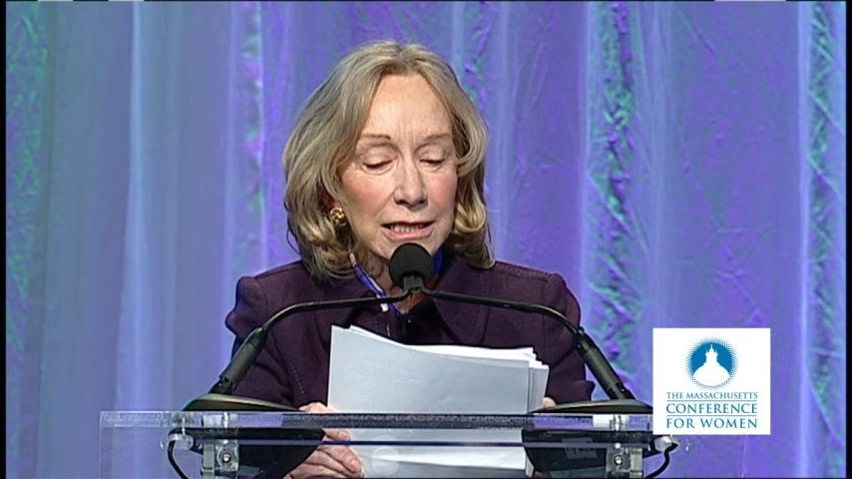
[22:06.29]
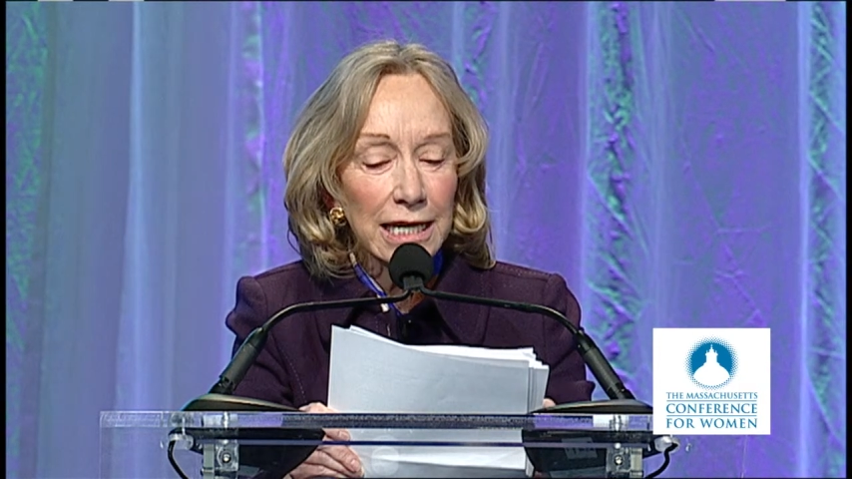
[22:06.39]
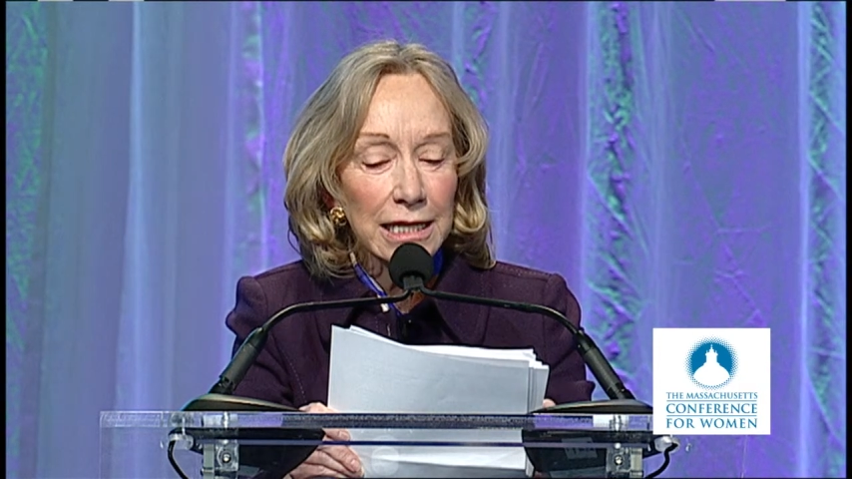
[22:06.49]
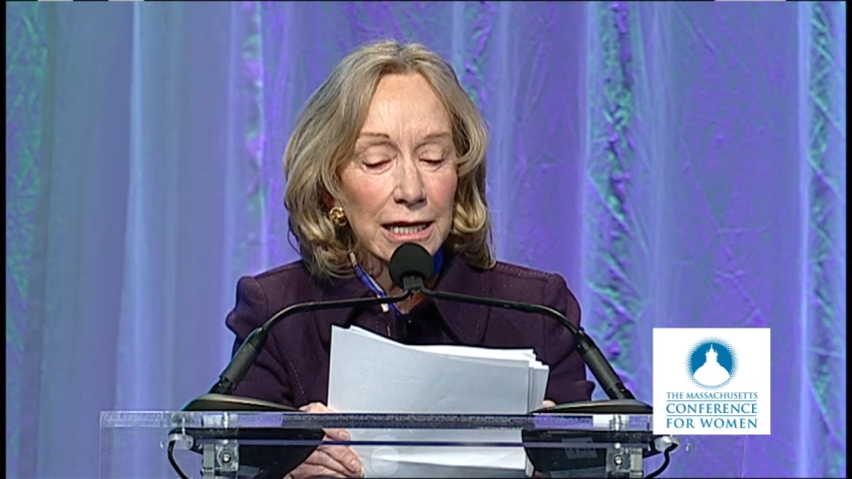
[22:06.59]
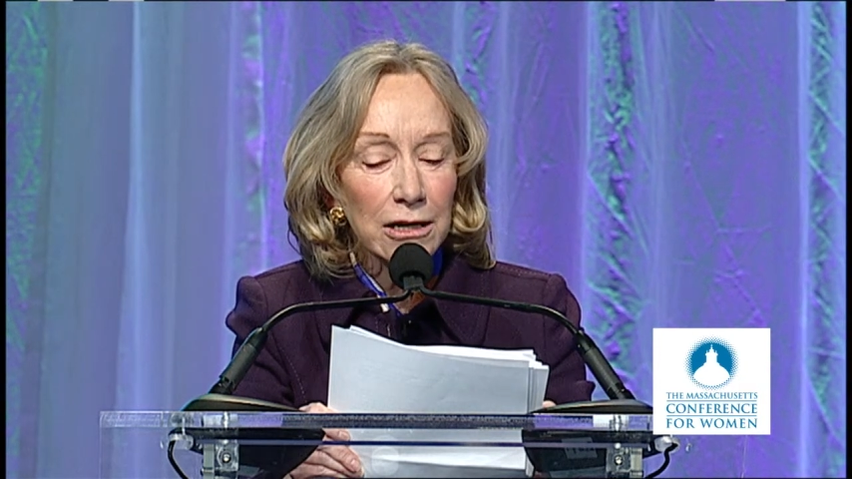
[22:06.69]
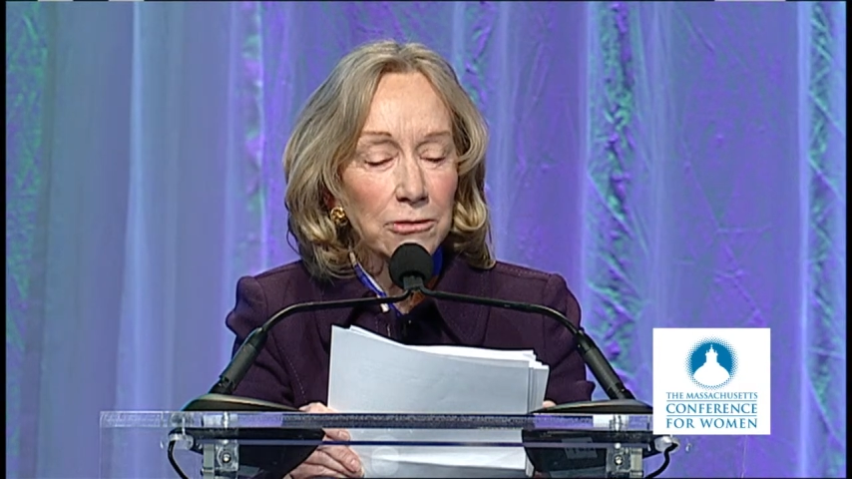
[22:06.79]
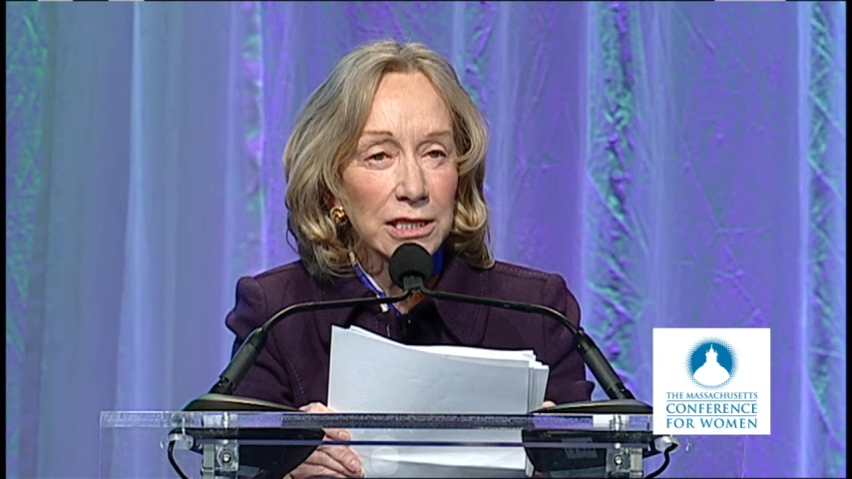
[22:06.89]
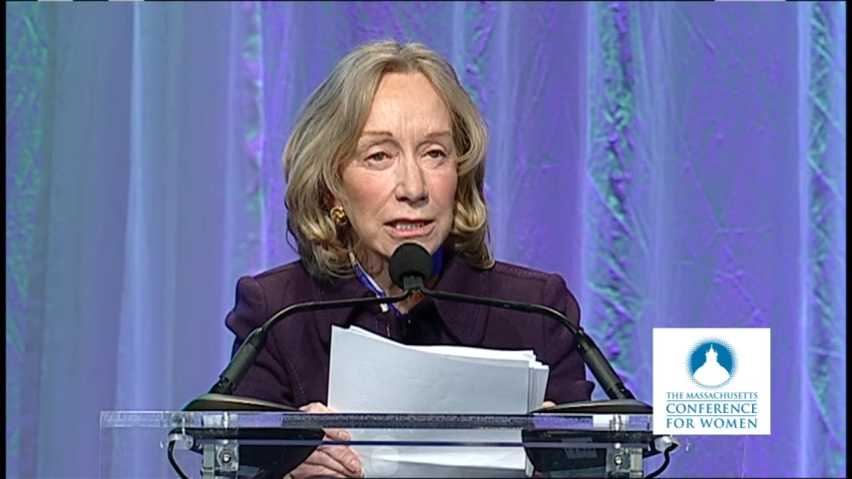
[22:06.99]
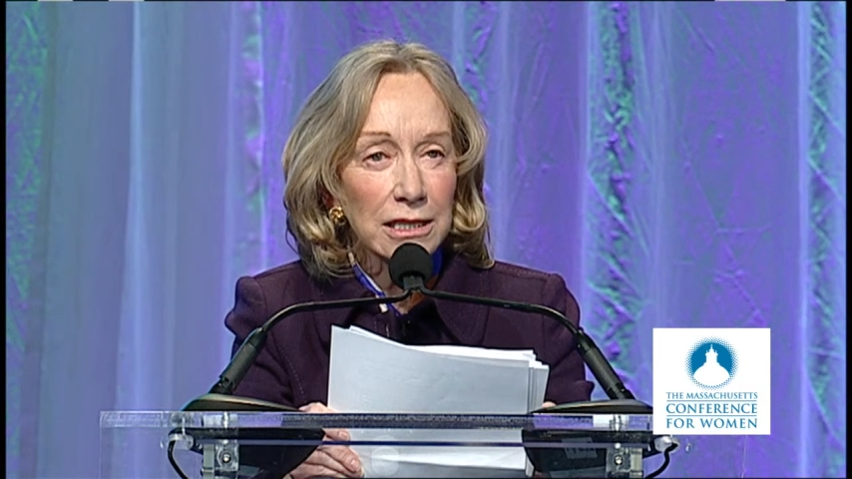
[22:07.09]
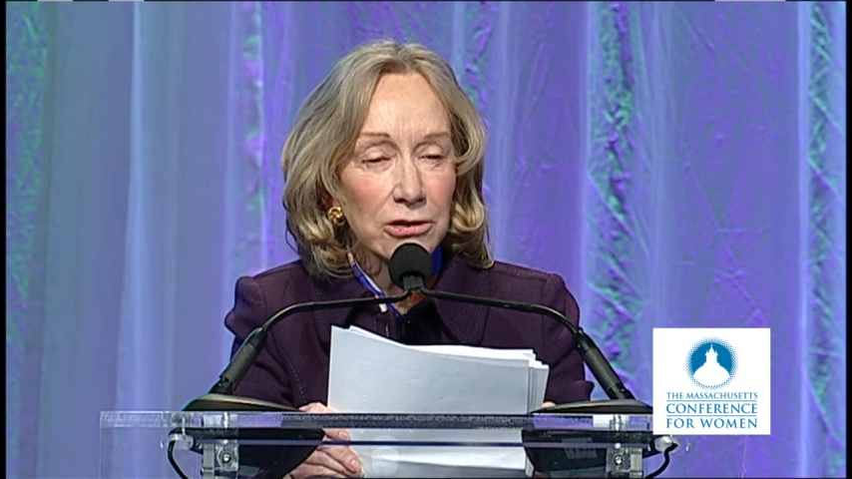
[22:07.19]
daycare
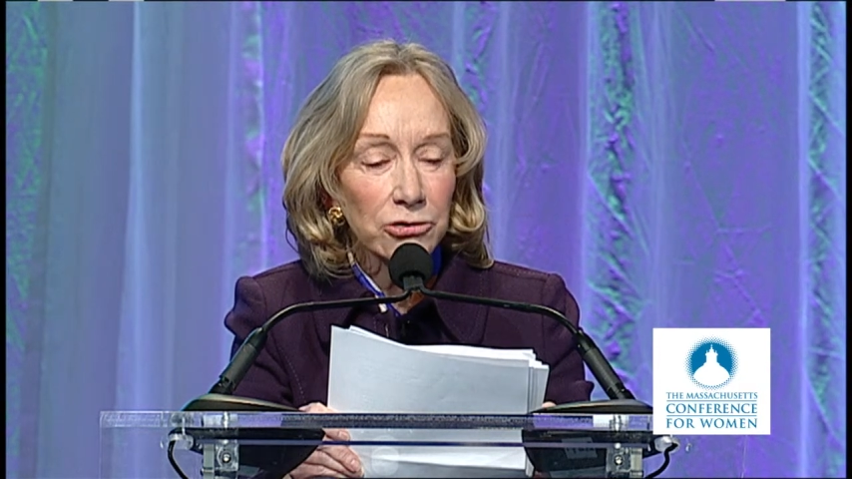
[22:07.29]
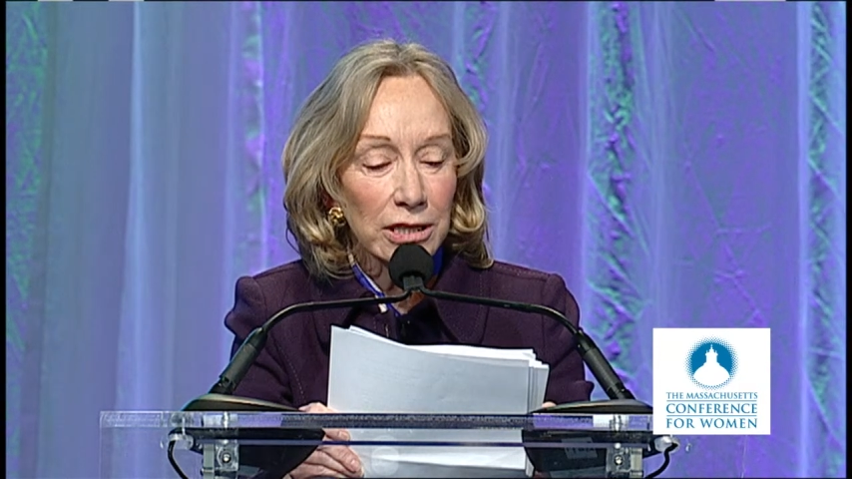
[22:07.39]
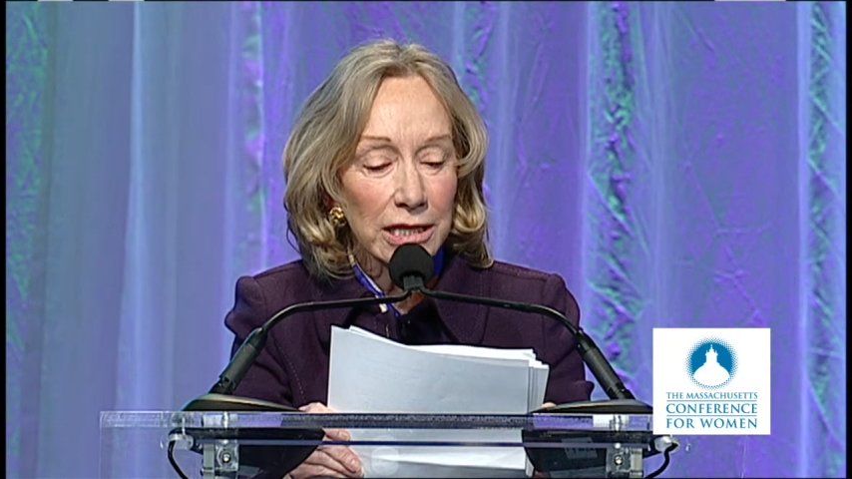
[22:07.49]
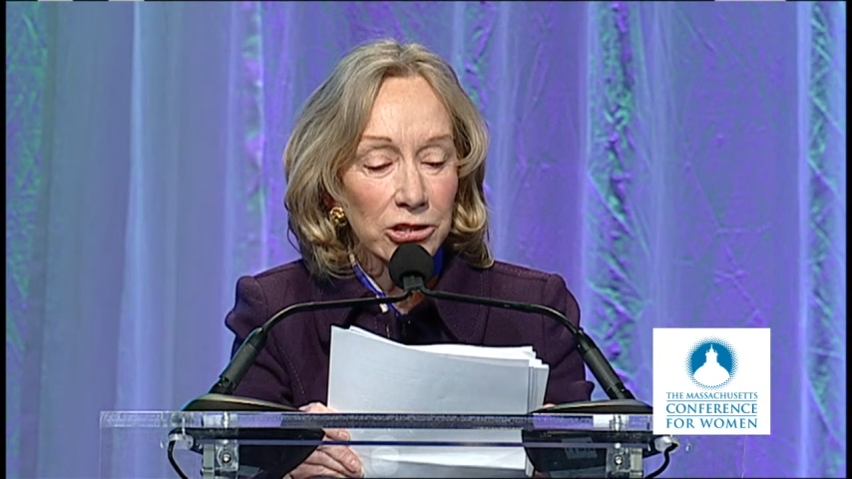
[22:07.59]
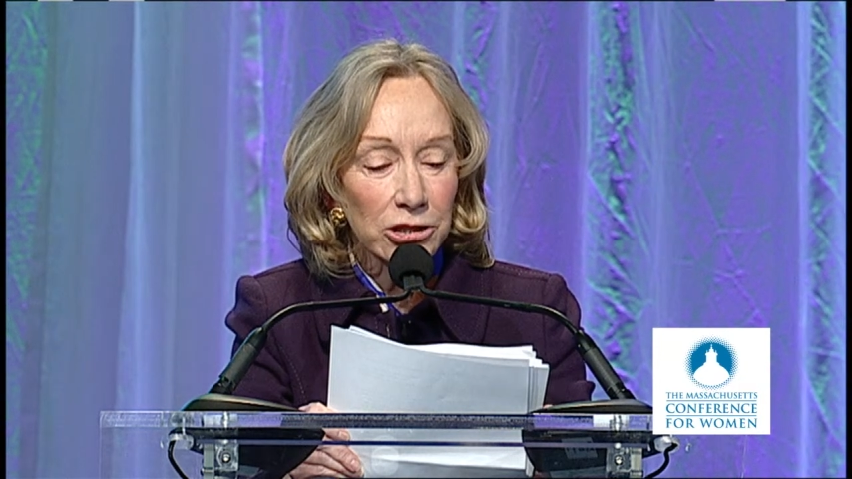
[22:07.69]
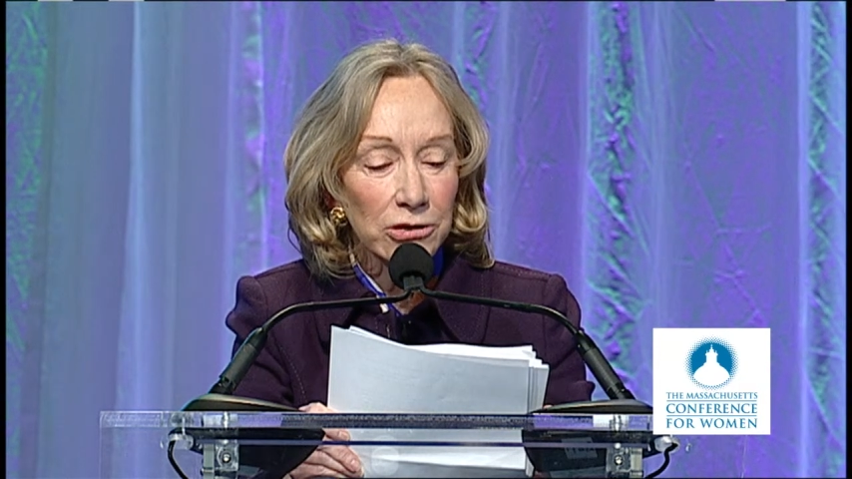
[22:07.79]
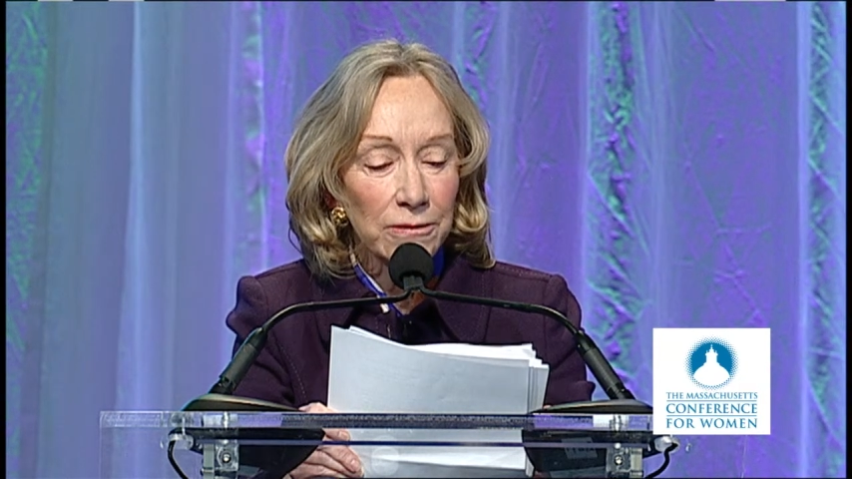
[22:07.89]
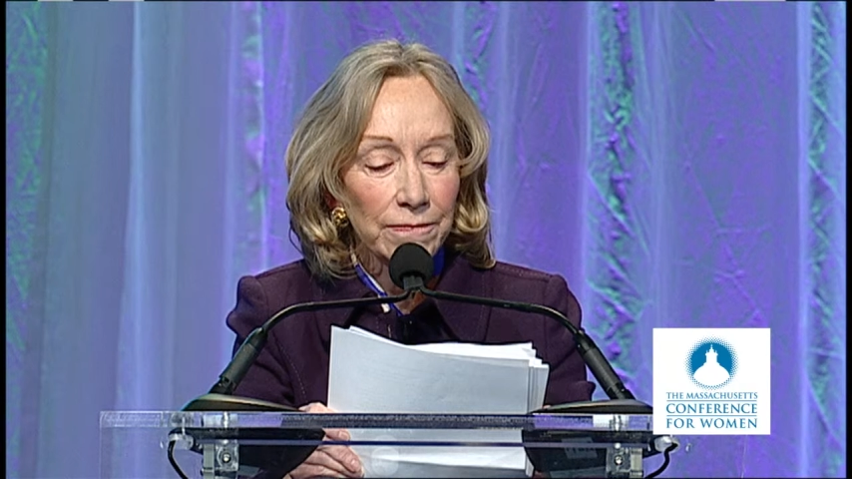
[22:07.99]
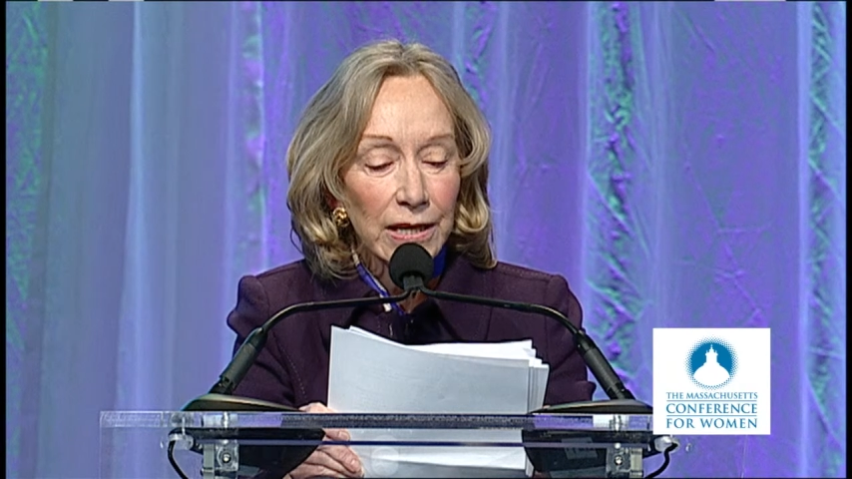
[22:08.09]
was a central issue.